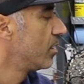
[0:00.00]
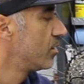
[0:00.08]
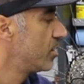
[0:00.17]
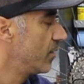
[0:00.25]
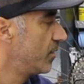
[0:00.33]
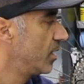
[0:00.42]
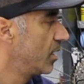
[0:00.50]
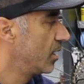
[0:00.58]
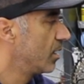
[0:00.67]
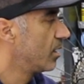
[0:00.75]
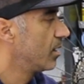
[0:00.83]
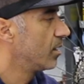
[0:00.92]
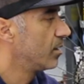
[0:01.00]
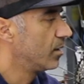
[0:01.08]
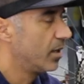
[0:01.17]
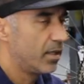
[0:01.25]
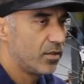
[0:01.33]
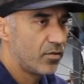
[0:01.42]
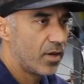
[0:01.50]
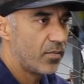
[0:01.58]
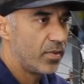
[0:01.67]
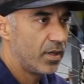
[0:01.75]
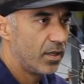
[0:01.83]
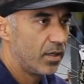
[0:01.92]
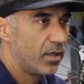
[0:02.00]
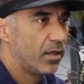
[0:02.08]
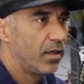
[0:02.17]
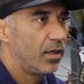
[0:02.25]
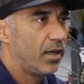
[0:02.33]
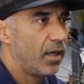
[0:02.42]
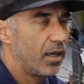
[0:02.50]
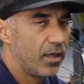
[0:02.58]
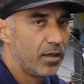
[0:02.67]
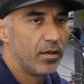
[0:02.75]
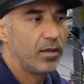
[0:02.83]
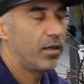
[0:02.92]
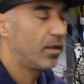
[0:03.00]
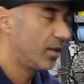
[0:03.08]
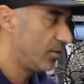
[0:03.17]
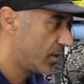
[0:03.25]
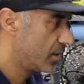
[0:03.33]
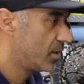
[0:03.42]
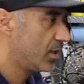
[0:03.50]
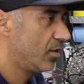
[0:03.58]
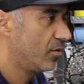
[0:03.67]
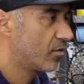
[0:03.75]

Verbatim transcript: shifting, let it drop in, and and then you continue.